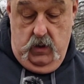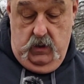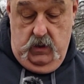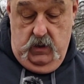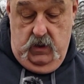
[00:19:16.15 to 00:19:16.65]

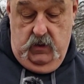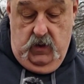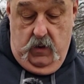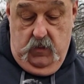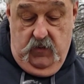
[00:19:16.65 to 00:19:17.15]
It's in, it's,
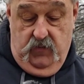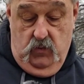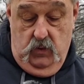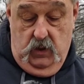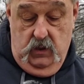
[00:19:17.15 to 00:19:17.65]
I'm not
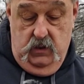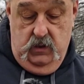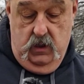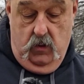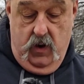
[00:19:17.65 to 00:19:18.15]
fooling with it because it's
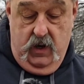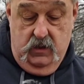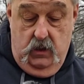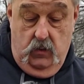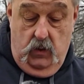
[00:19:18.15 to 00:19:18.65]
in there.
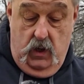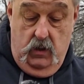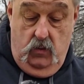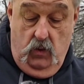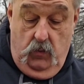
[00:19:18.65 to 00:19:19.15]
Actually, I, I
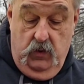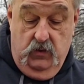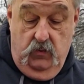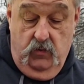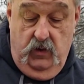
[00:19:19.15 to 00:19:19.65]
do want to put
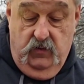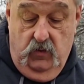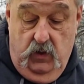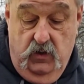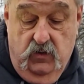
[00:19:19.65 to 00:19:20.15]
some grease
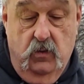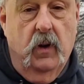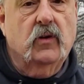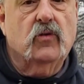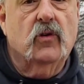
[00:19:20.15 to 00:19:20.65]
on it just to
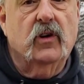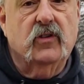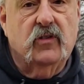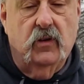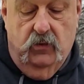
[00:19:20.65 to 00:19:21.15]
make sure that
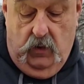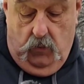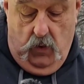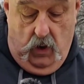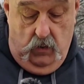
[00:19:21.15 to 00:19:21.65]
it seals
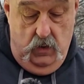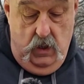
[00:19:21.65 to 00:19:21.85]
up well.